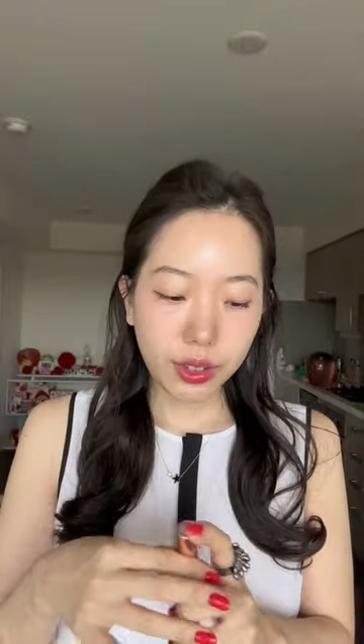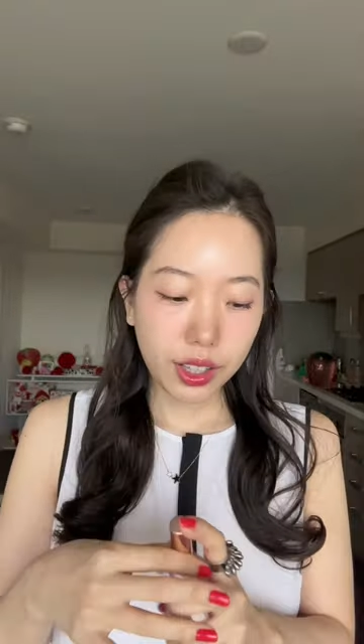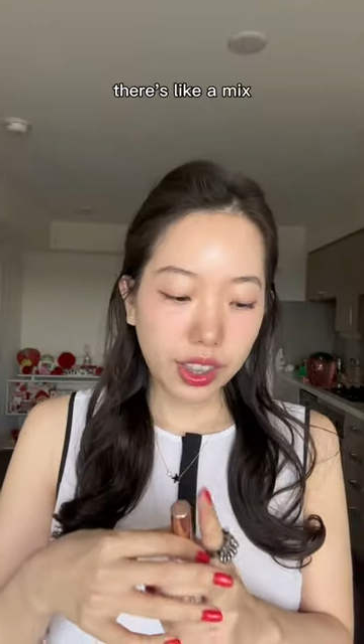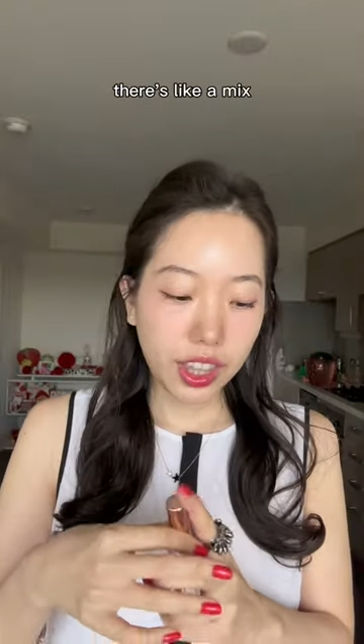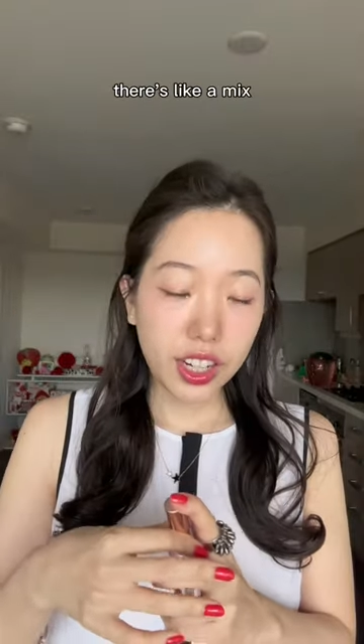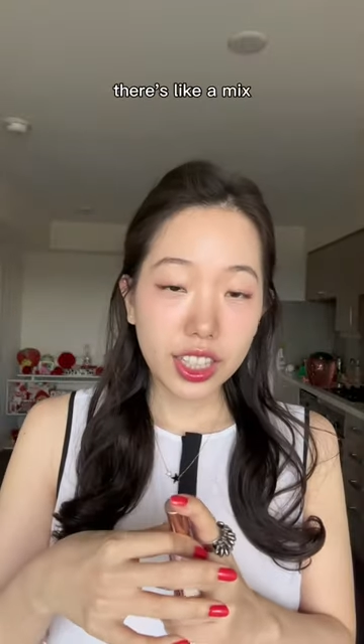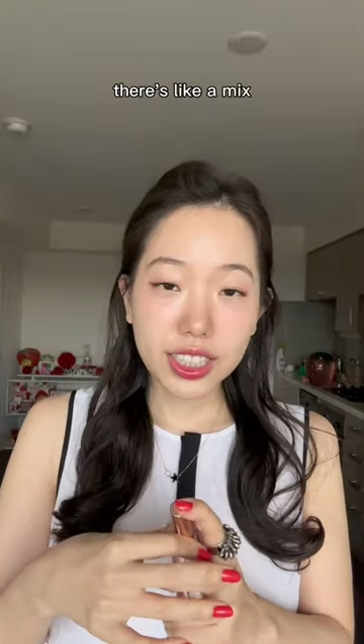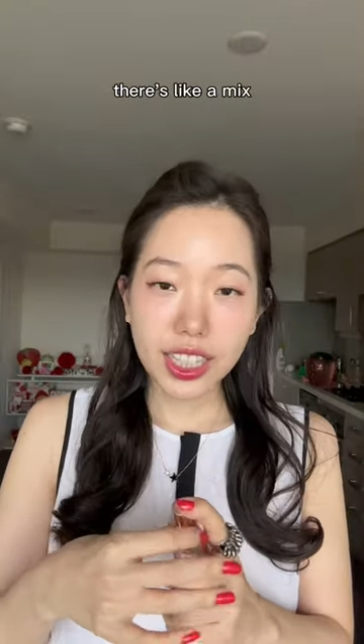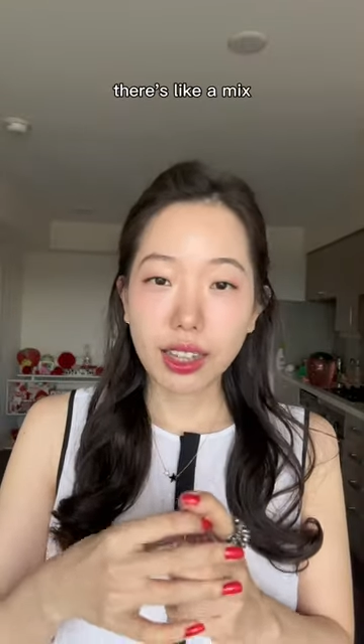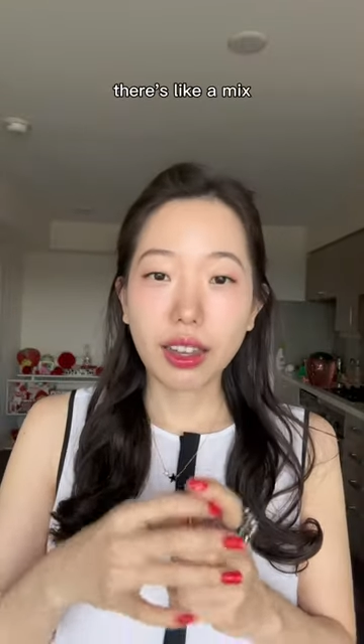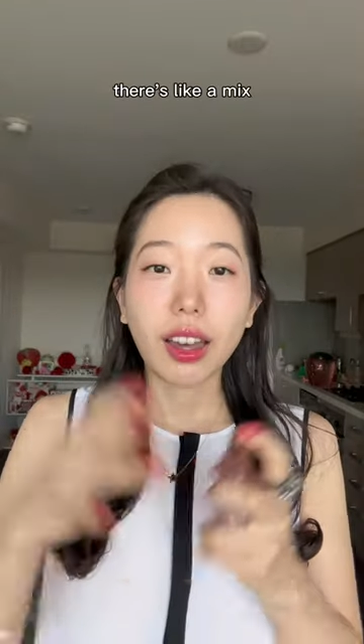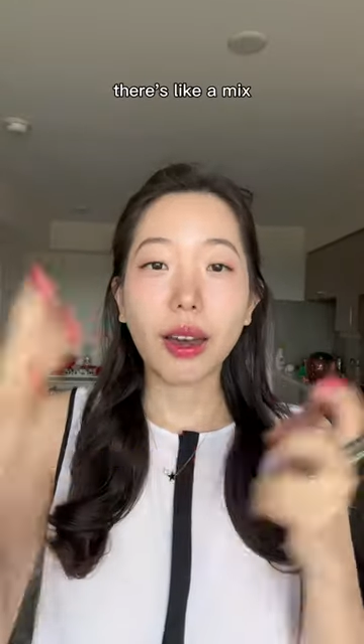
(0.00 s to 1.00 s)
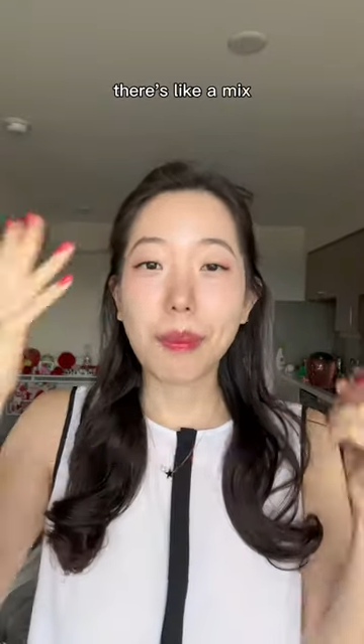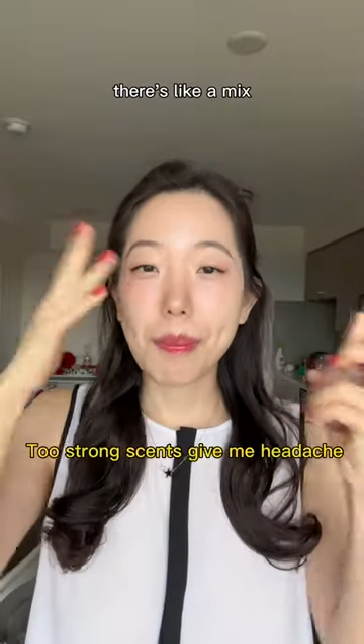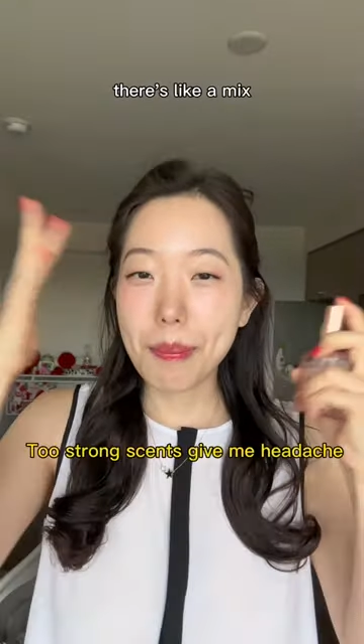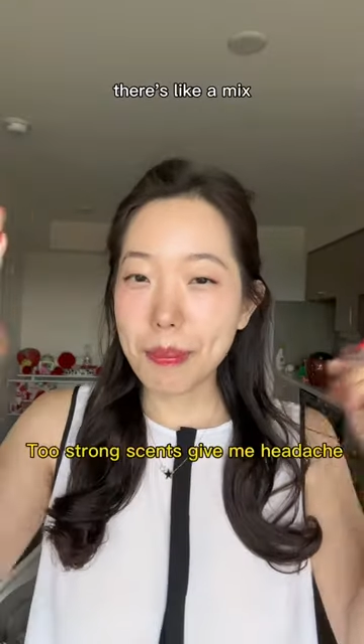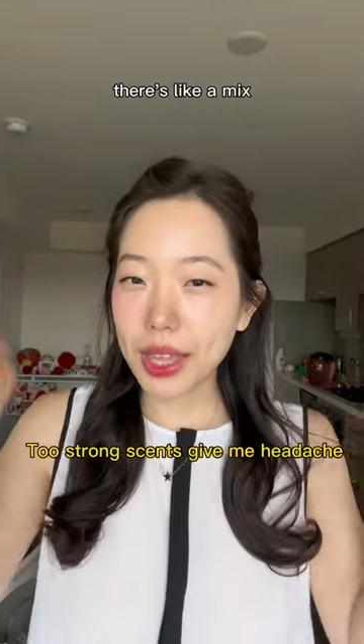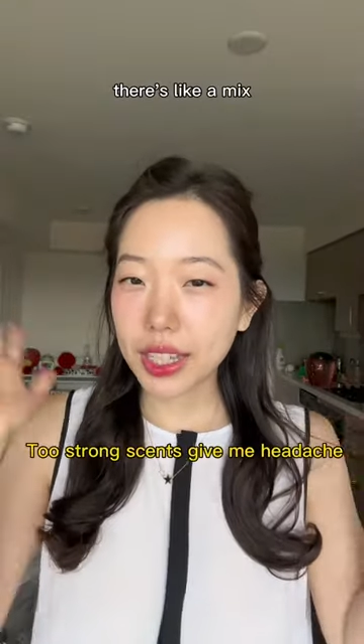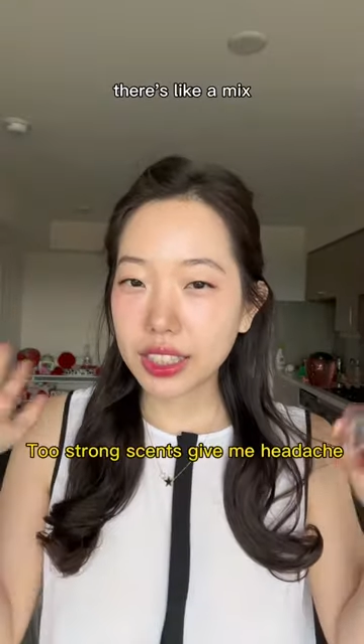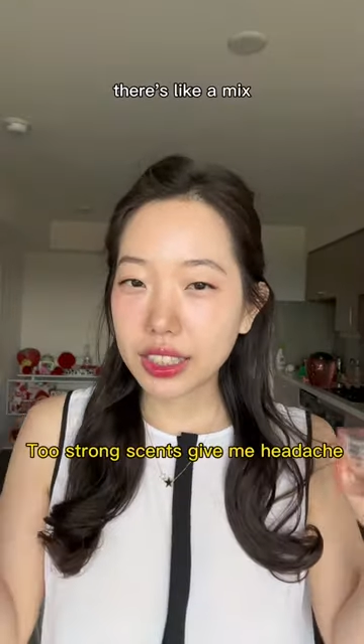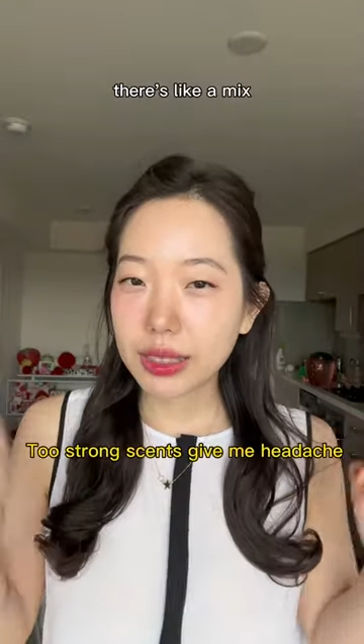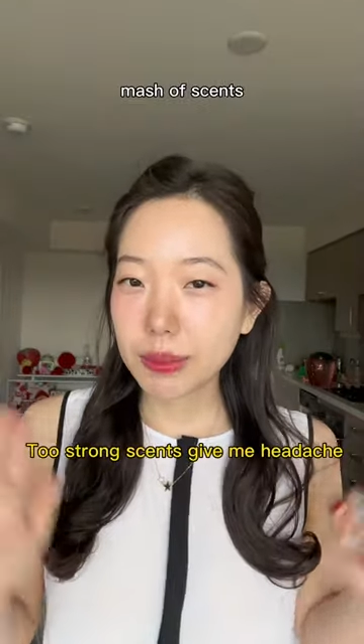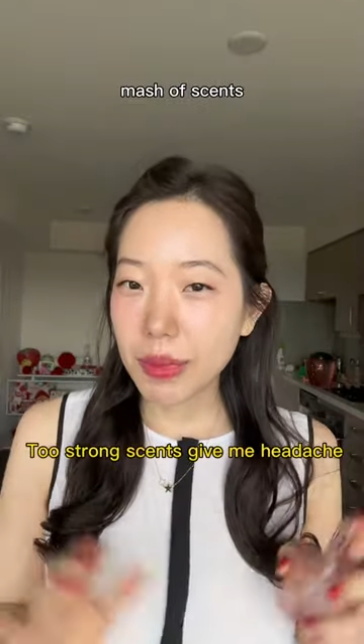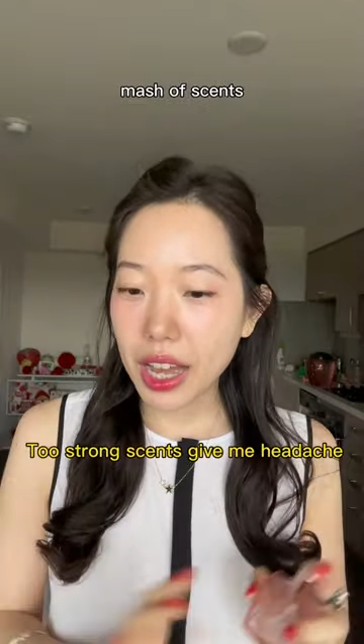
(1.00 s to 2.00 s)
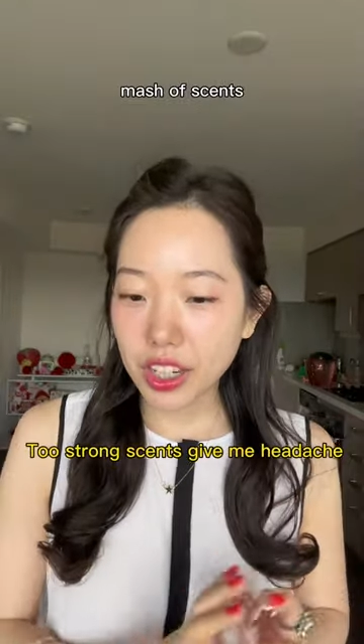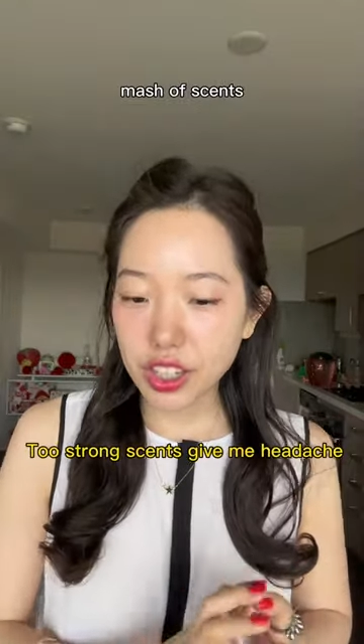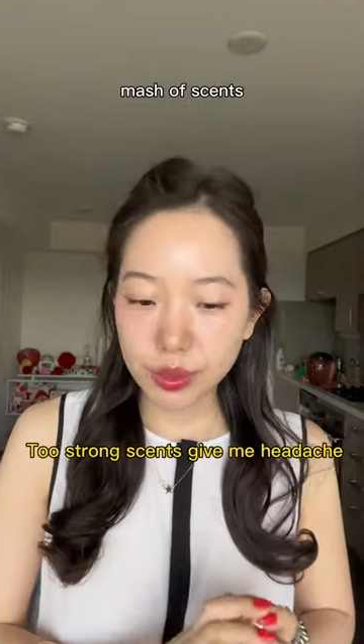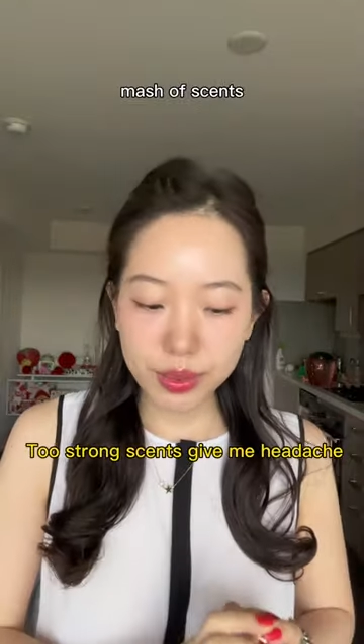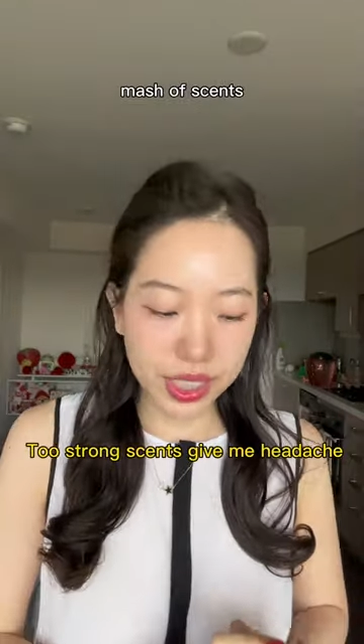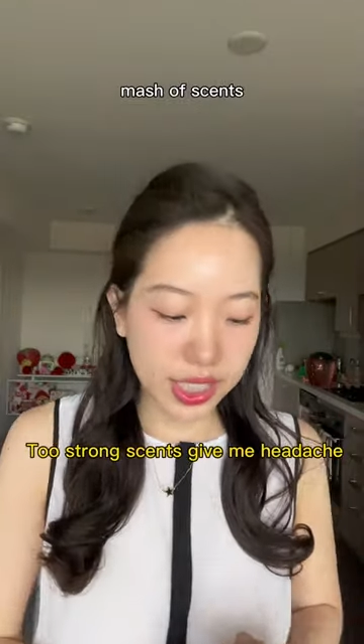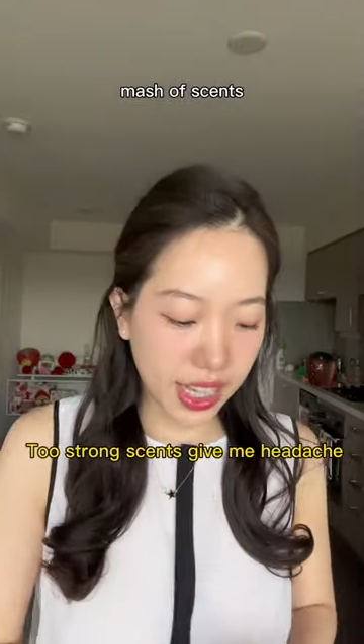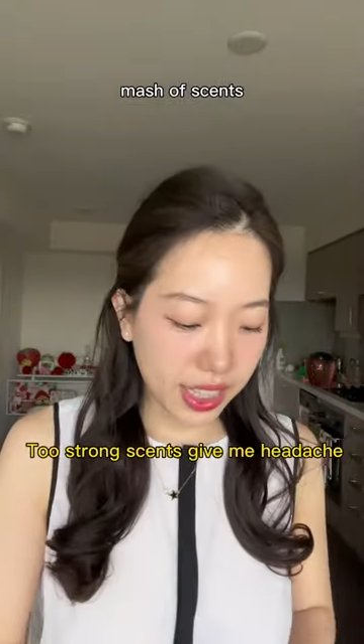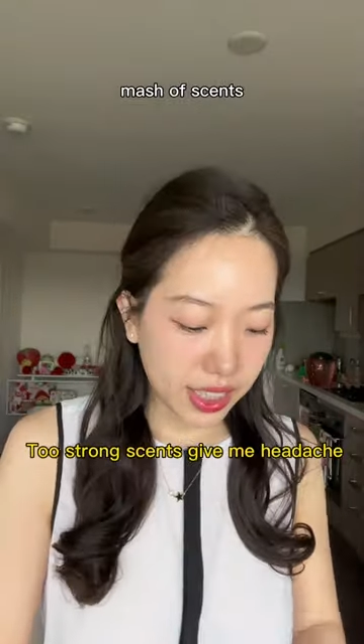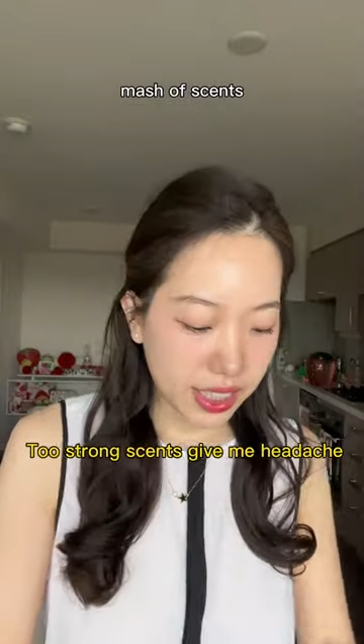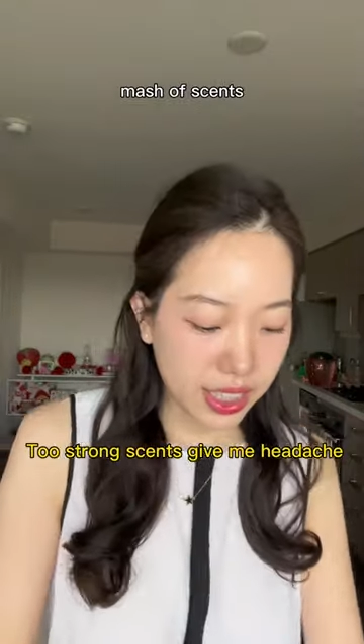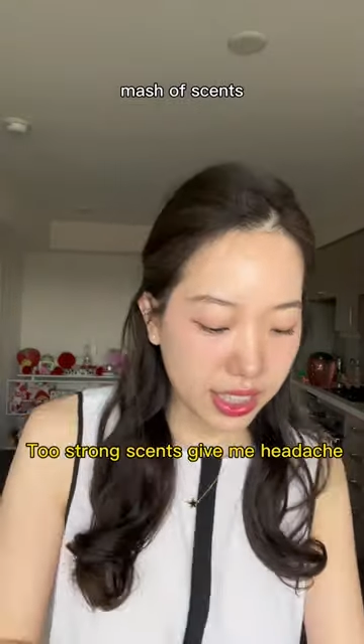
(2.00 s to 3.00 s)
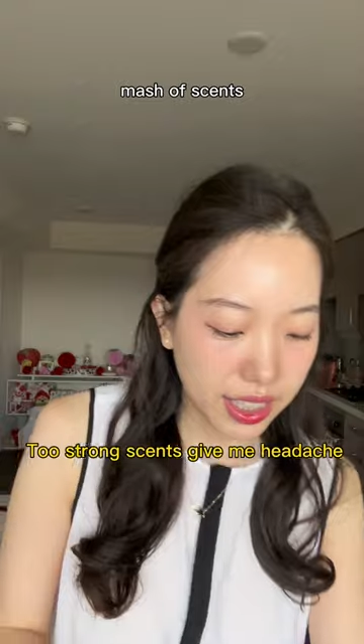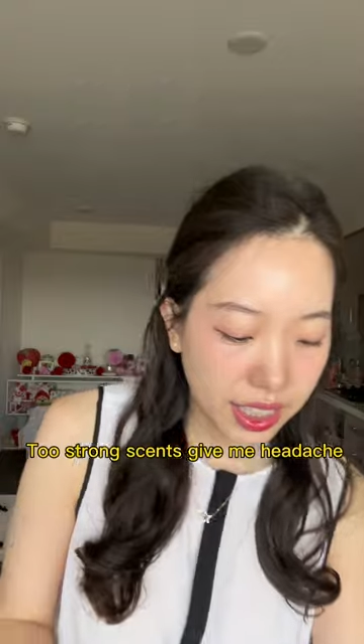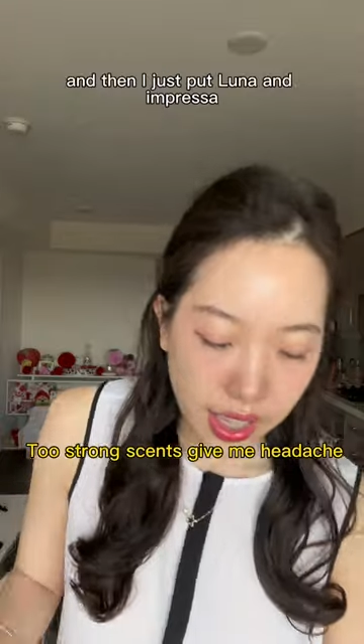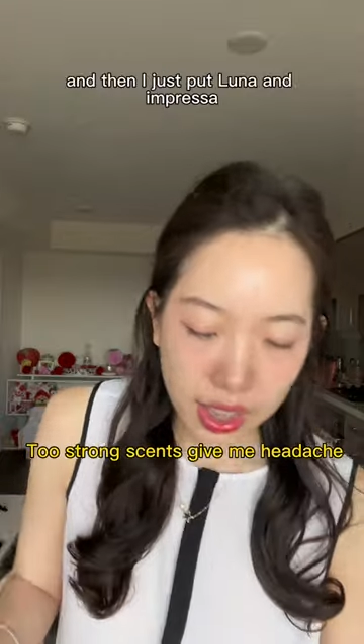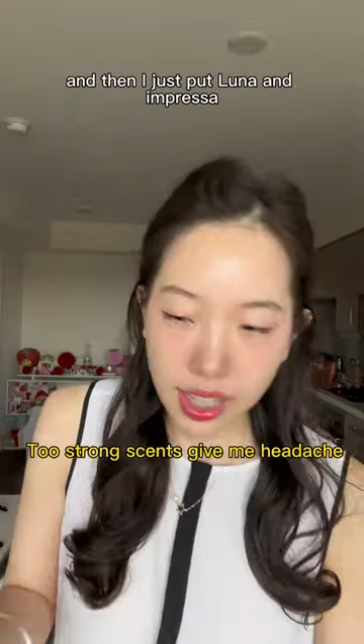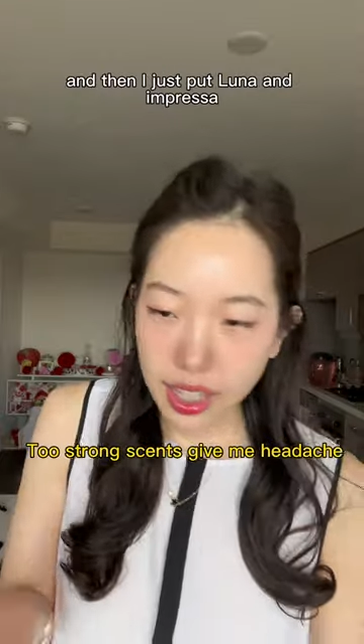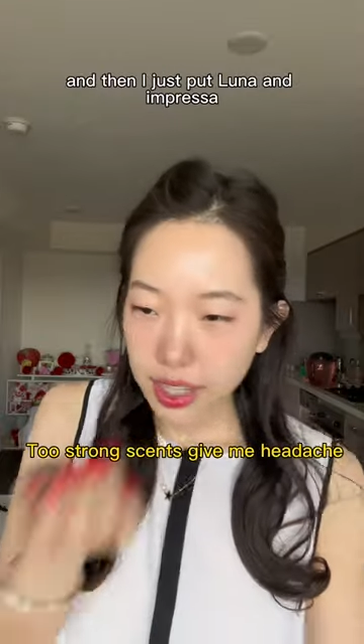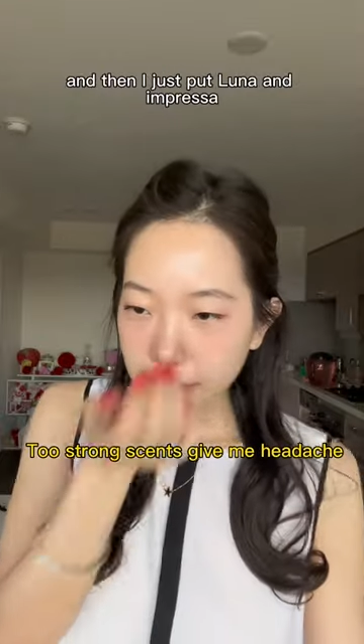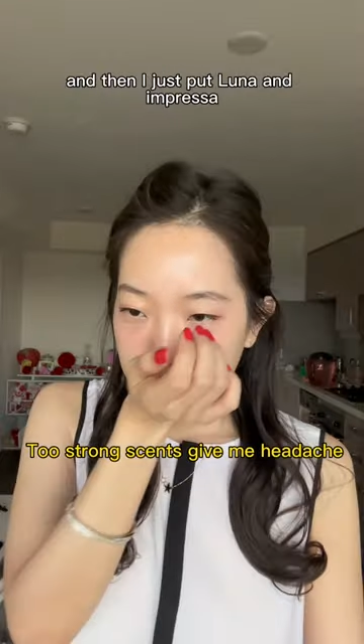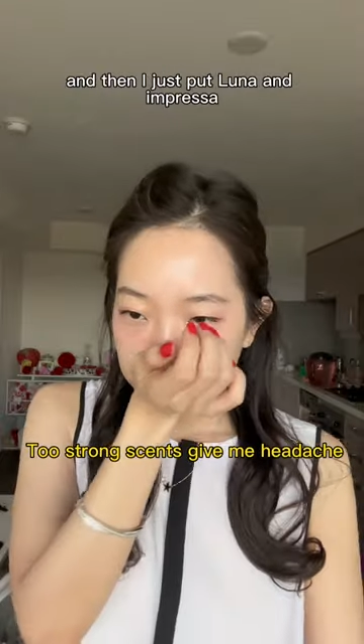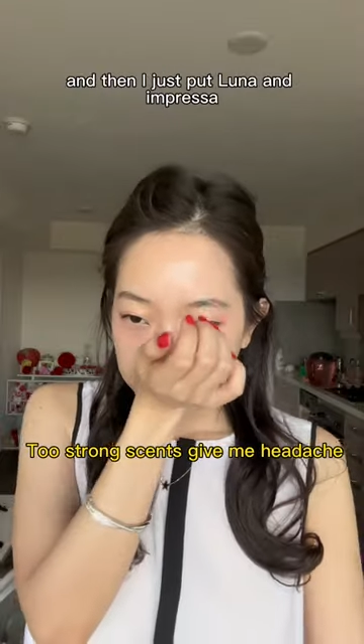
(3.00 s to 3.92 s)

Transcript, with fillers: There's like a mix mash of scents. And then